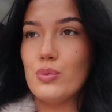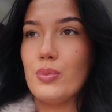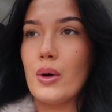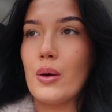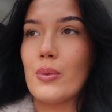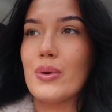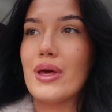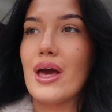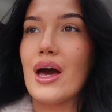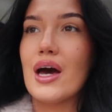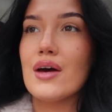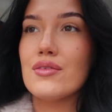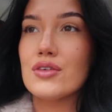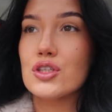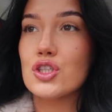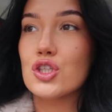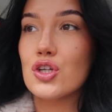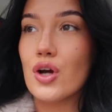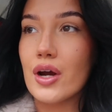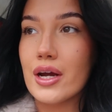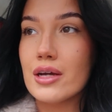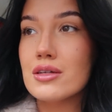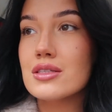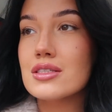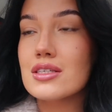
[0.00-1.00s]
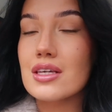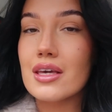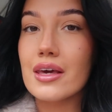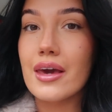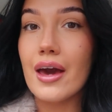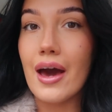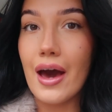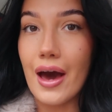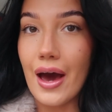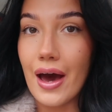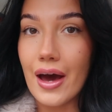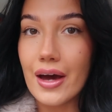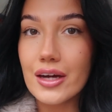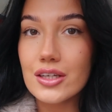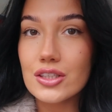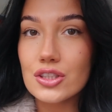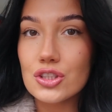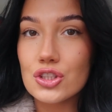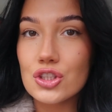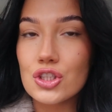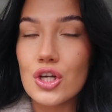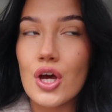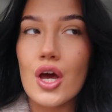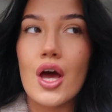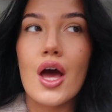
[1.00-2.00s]
but we have a train to
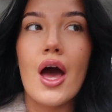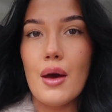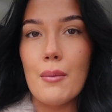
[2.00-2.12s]
catch.